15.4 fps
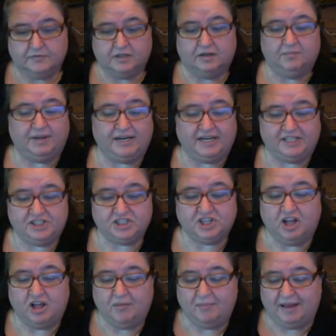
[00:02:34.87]
But it just
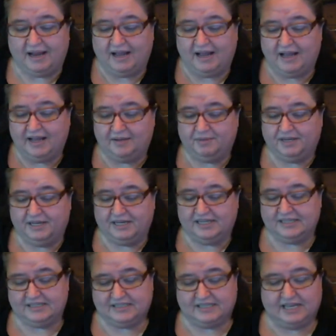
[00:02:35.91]
caught my eye
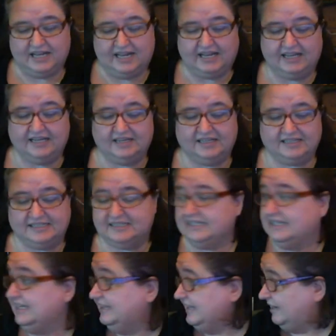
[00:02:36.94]
because I could
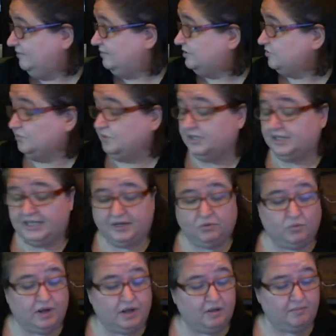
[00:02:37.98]
see that it was really
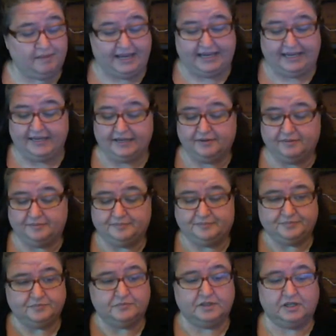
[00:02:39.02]
well made.
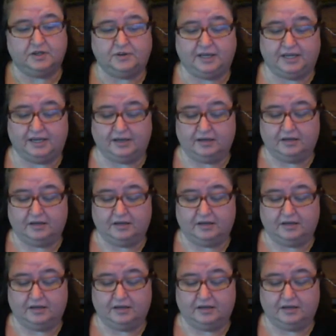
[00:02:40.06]
Okay.